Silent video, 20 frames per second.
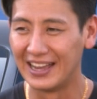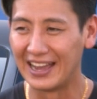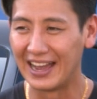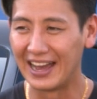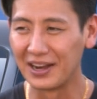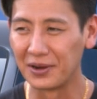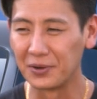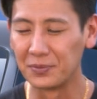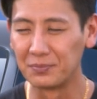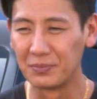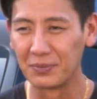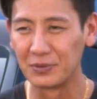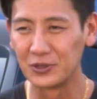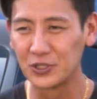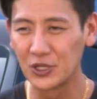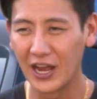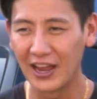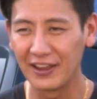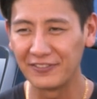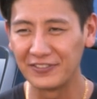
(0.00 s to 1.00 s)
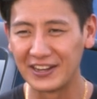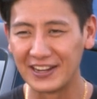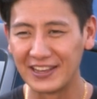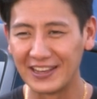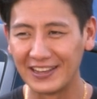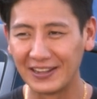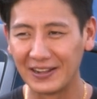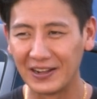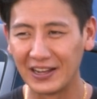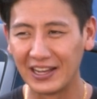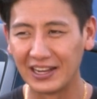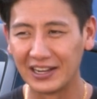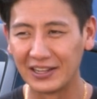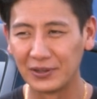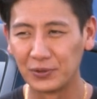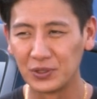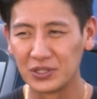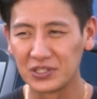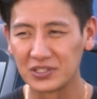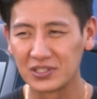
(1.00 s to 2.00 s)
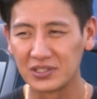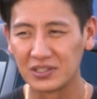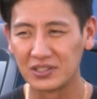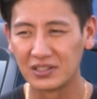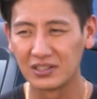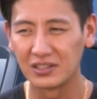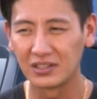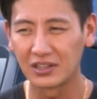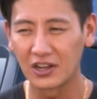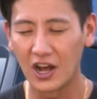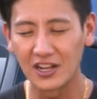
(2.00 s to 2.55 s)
And I remember driving it, and it